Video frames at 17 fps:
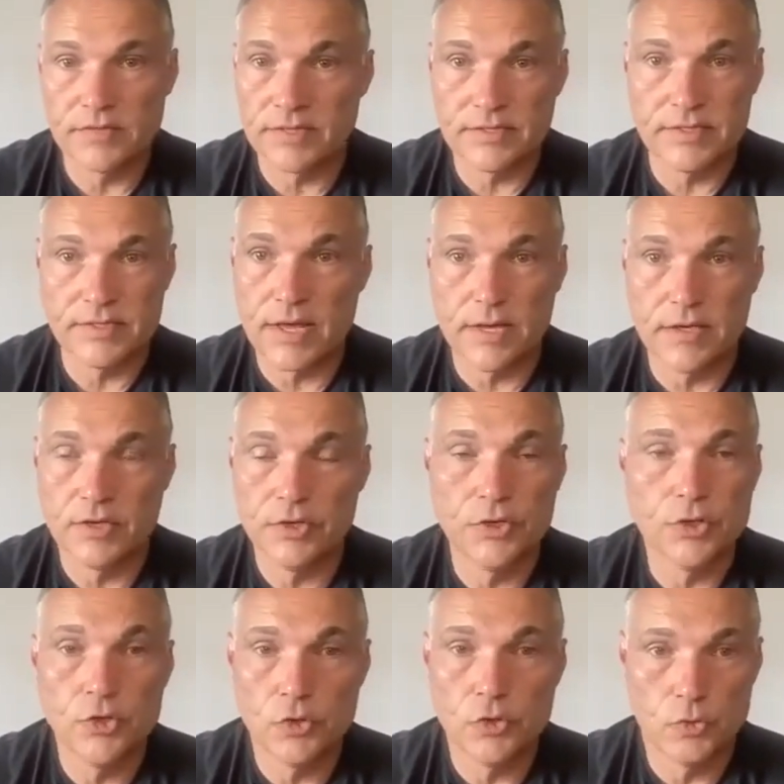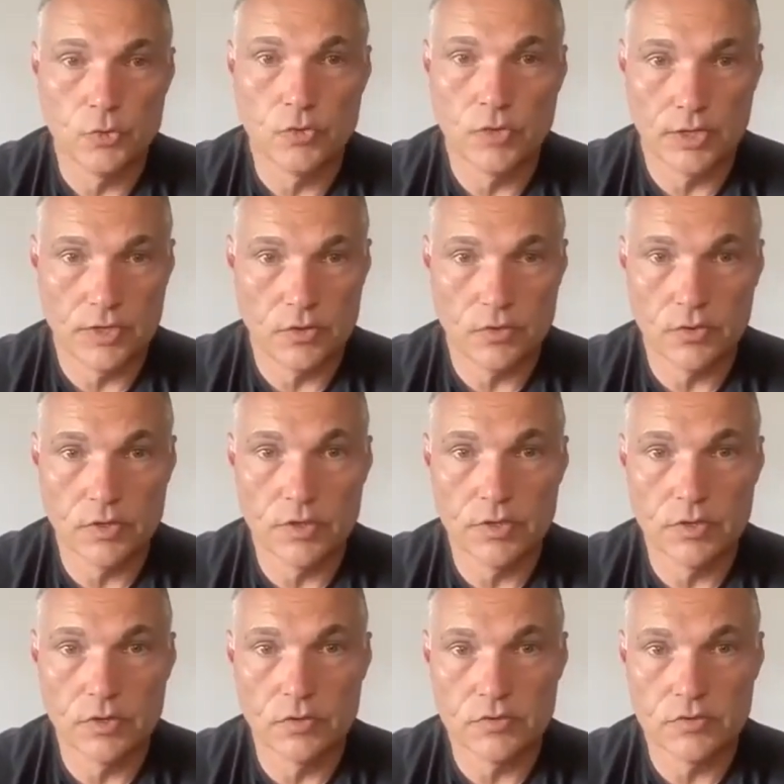That's not new. Like, you
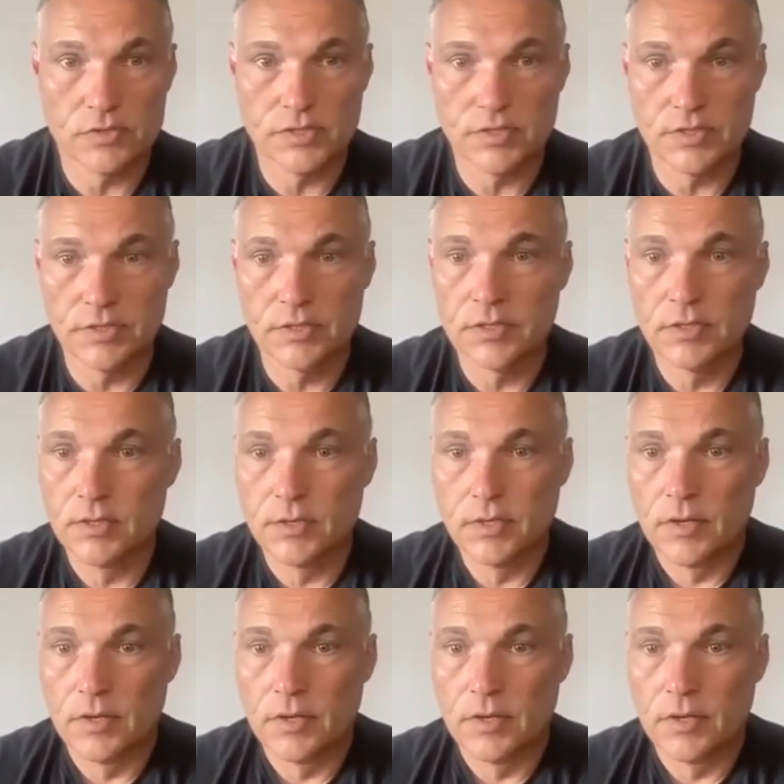can go see